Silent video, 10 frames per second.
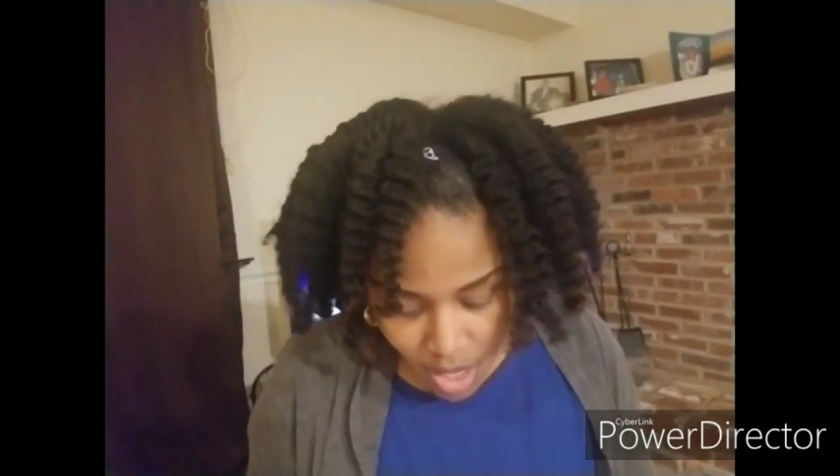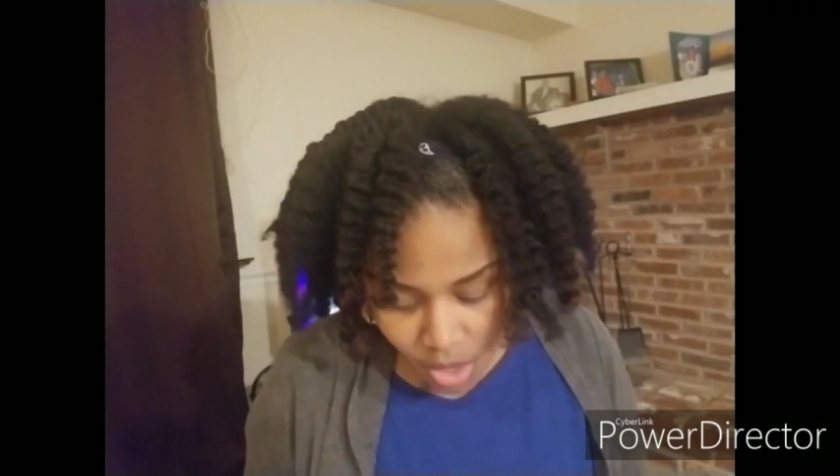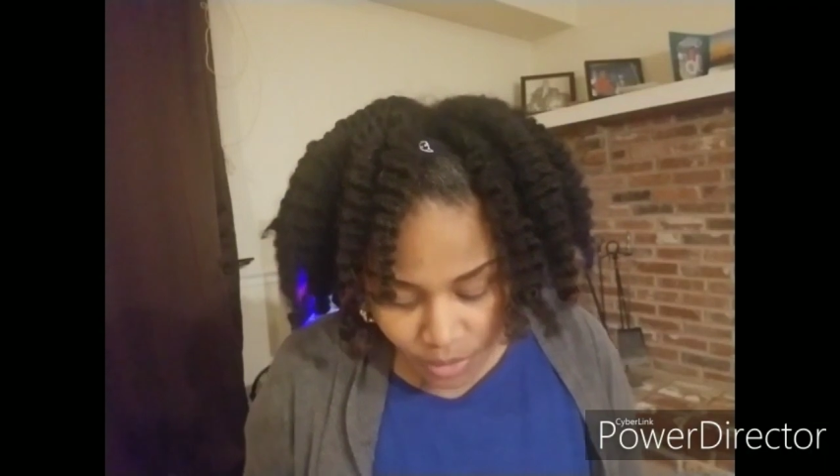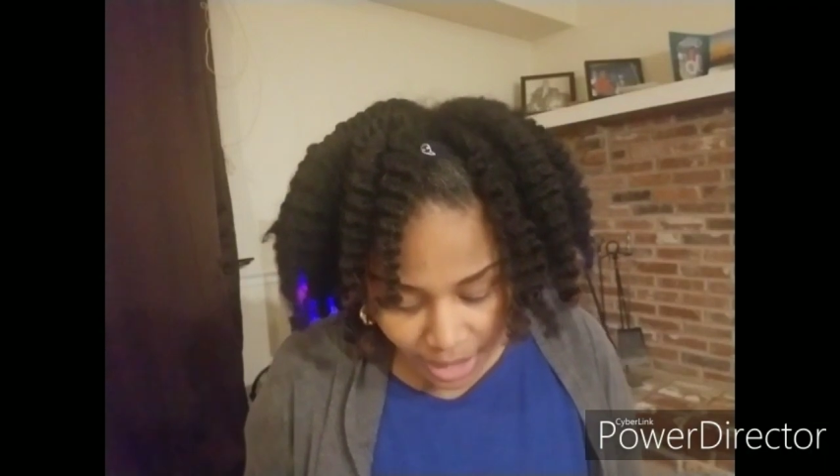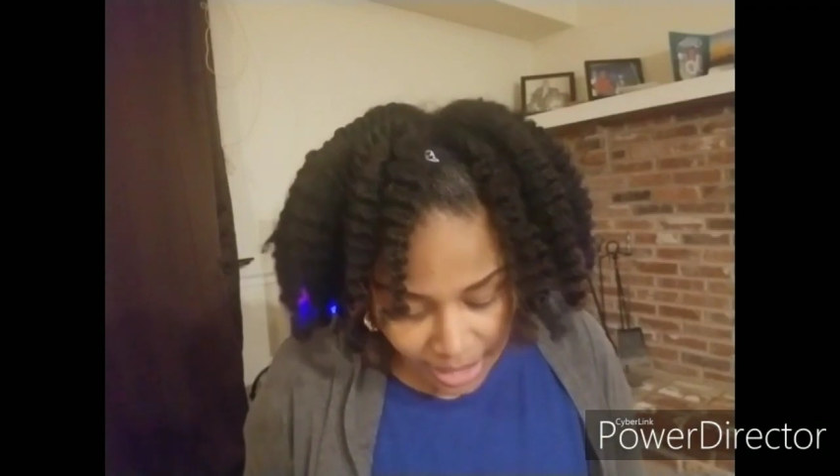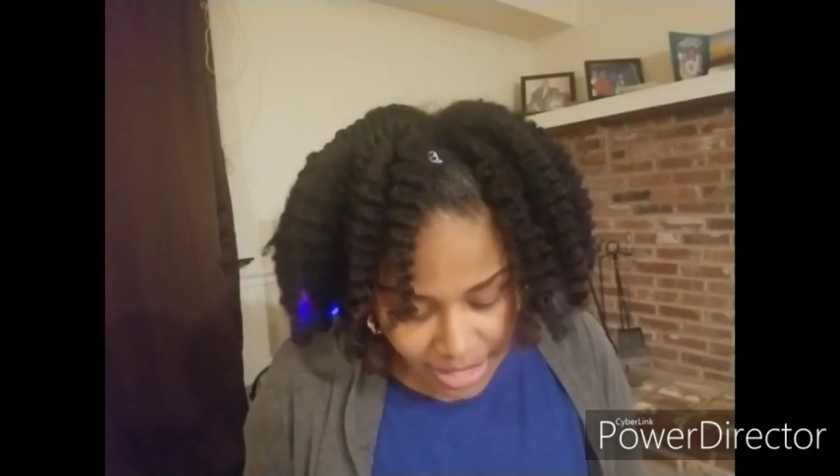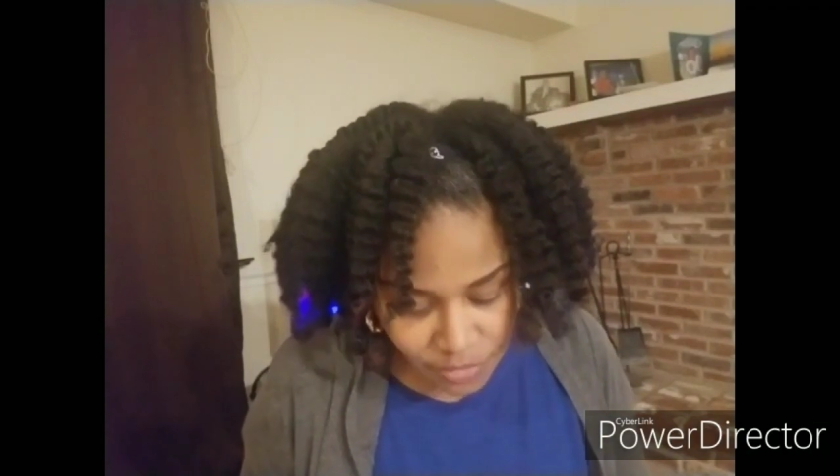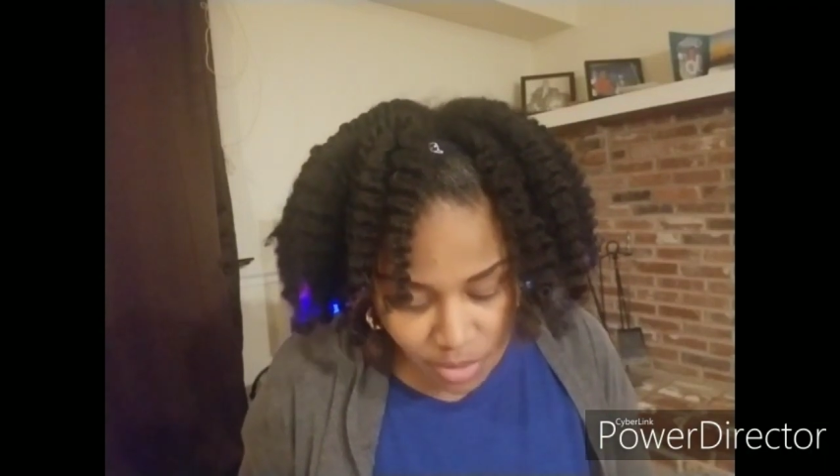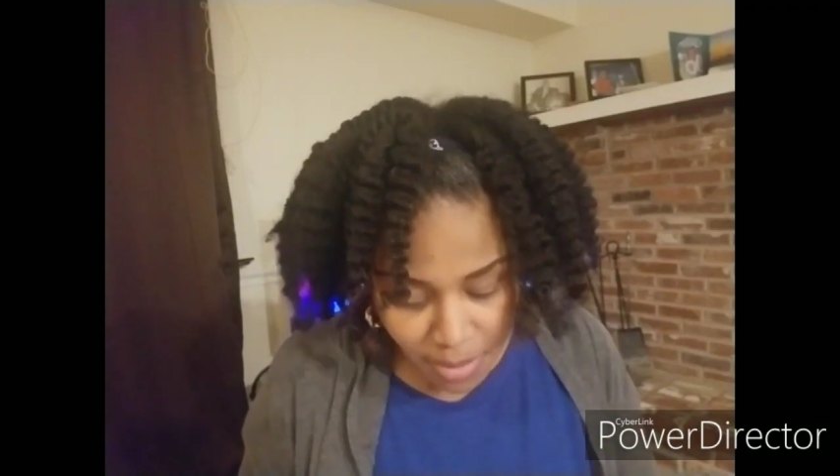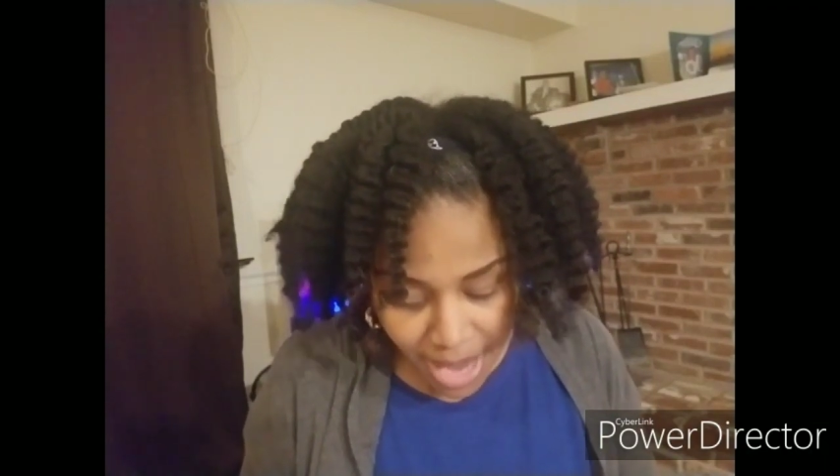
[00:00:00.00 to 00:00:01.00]
Okay, he
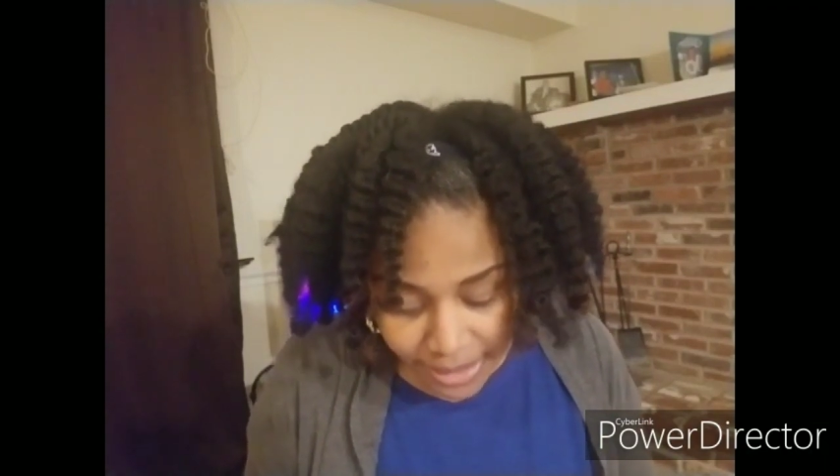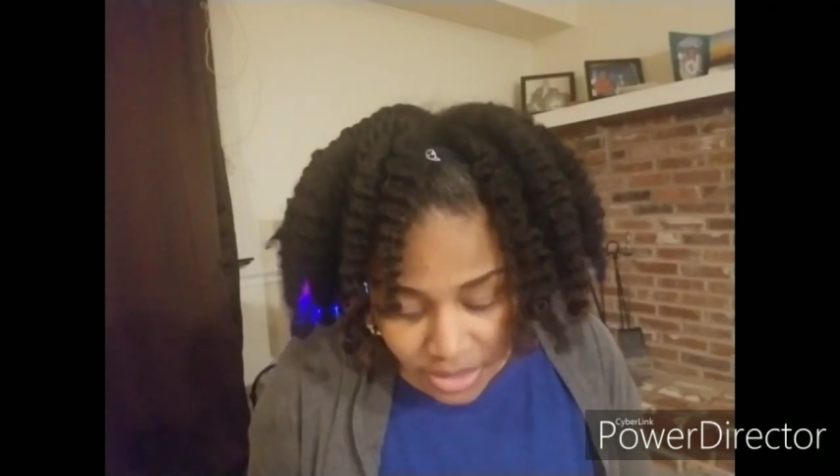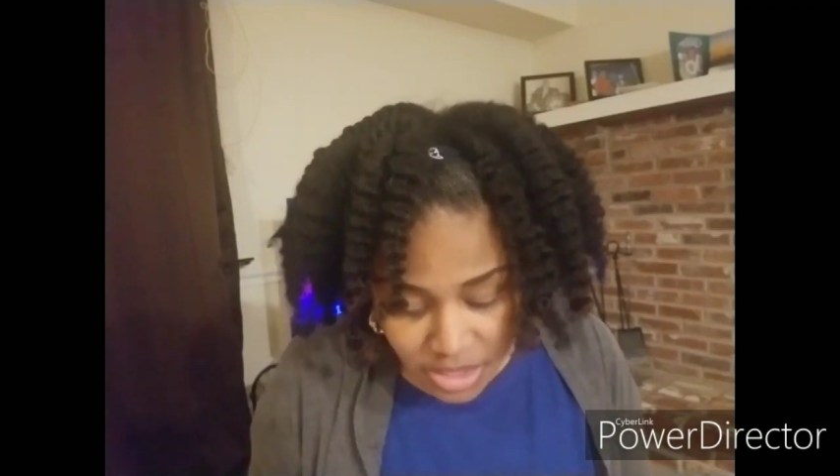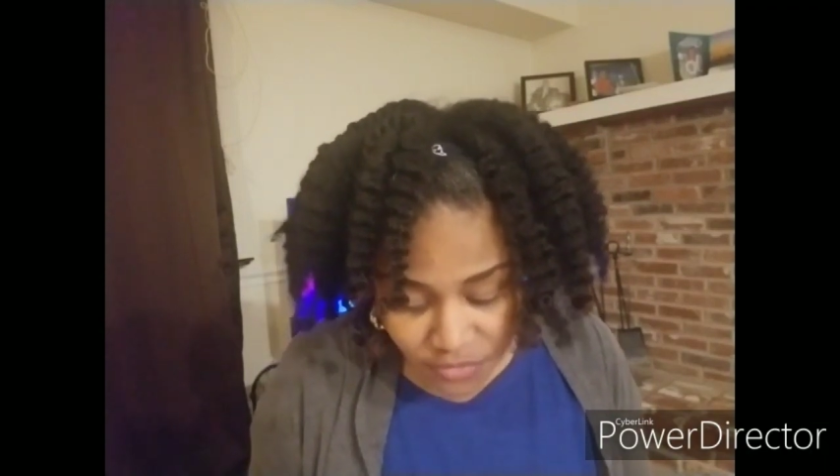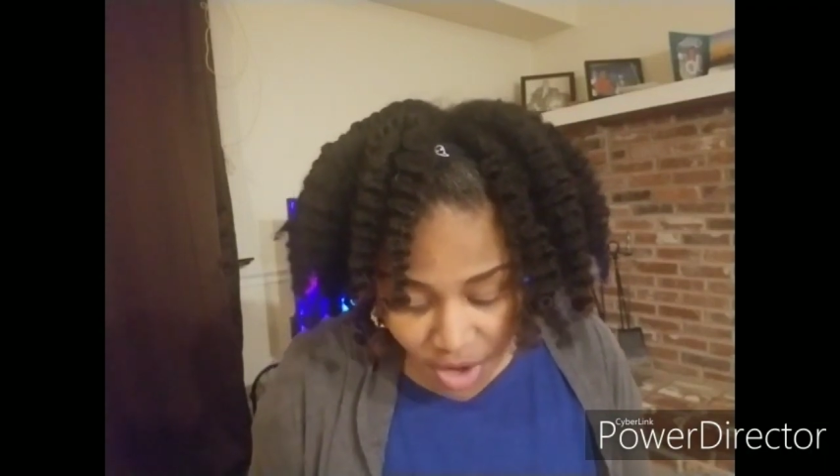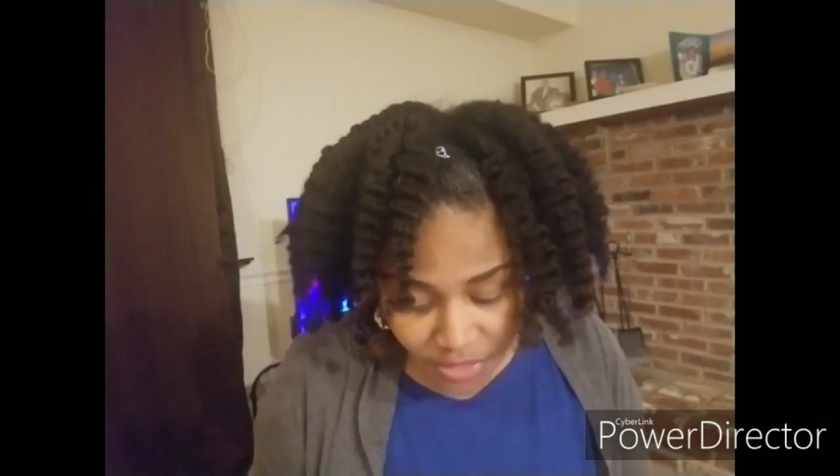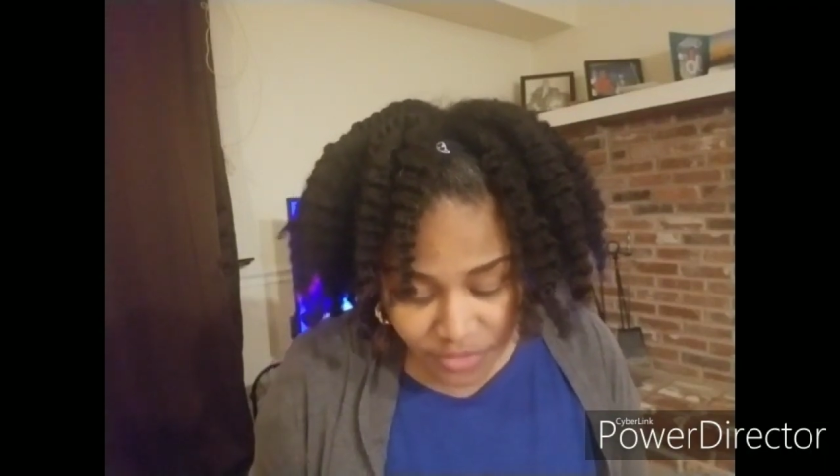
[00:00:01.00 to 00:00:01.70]
reminds his father